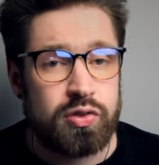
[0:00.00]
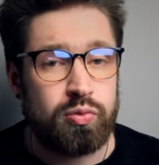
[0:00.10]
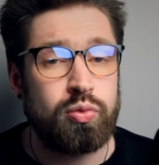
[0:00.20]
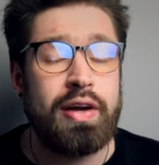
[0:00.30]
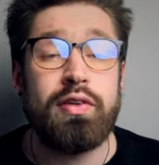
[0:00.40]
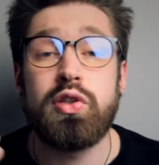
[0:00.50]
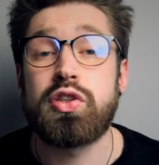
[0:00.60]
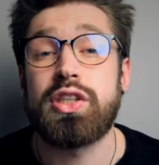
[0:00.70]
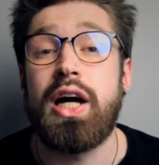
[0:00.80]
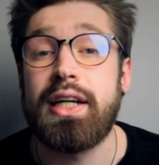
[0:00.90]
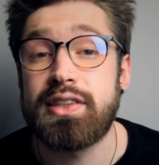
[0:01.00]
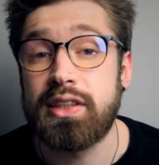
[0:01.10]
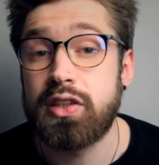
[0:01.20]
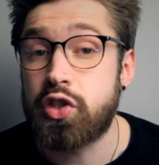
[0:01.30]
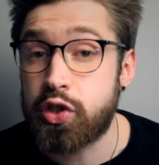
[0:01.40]

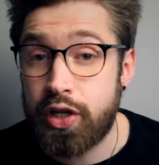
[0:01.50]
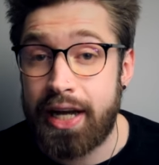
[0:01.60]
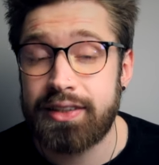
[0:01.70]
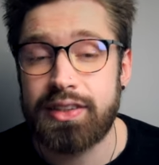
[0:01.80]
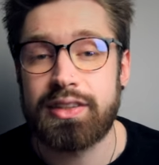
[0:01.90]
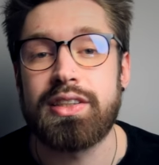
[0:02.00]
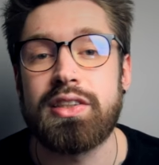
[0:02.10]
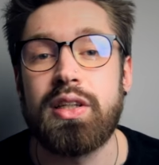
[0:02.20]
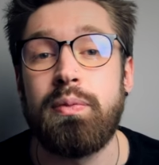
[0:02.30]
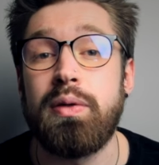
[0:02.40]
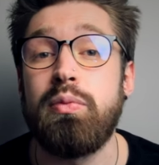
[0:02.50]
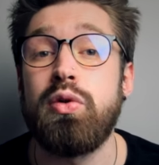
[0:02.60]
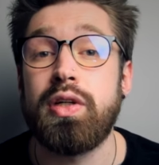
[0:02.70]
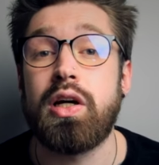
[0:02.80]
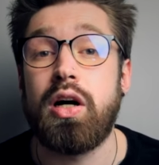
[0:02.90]
revolutionizing the transit system and
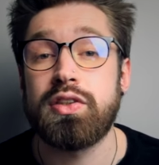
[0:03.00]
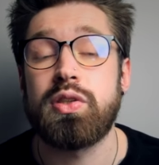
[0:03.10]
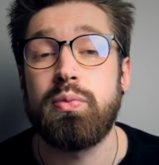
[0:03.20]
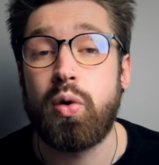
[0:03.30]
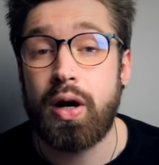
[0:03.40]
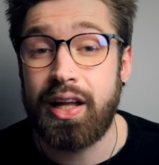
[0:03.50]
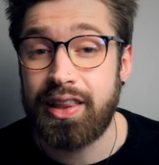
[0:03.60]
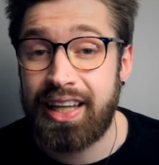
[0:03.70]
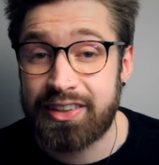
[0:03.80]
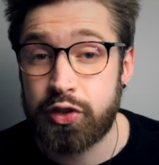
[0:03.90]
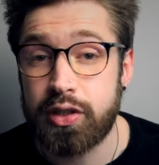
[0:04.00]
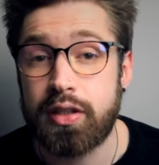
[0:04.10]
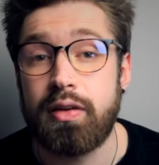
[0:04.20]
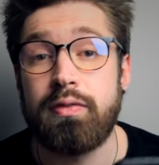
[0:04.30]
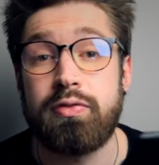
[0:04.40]
moving on to more
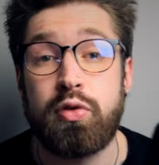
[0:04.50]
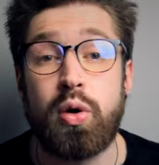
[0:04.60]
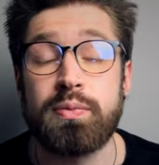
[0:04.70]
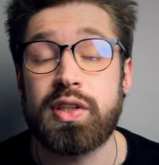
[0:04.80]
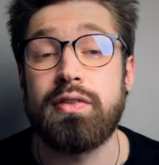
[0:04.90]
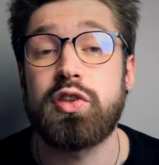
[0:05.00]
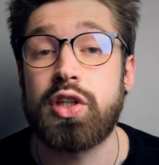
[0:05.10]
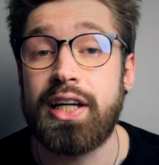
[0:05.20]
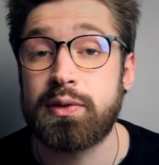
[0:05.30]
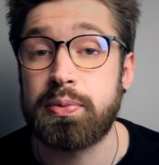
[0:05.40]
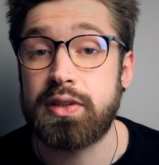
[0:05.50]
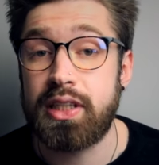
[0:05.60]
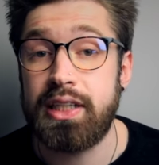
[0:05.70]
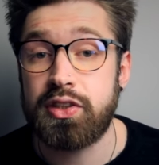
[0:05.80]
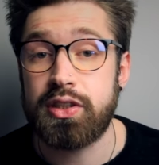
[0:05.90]
electric forms of
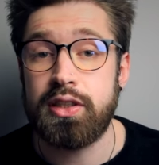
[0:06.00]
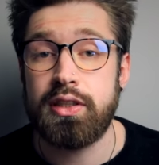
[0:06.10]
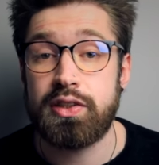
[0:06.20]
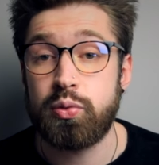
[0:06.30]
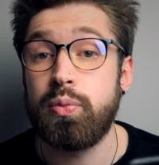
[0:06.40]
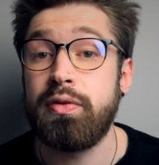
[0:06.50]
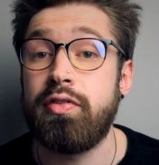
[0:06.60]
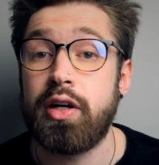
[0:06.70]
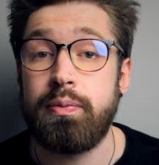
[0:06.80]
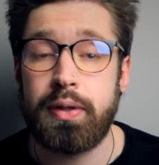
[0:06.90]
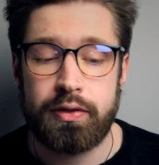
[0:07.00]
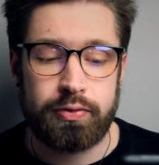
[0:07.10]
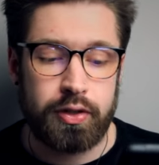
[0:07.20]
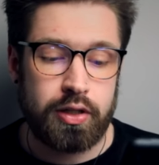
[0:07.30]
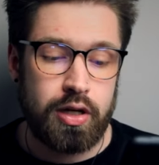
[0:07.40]
transportation, this will be very big
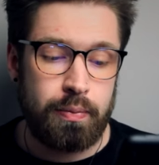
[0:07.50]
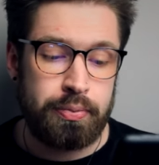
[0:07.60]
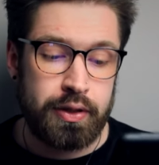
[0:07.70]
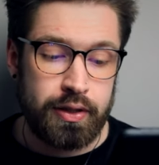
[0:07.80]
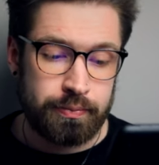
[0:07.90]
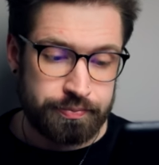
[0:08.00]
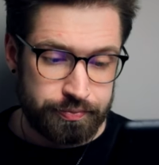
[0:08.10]
for the company.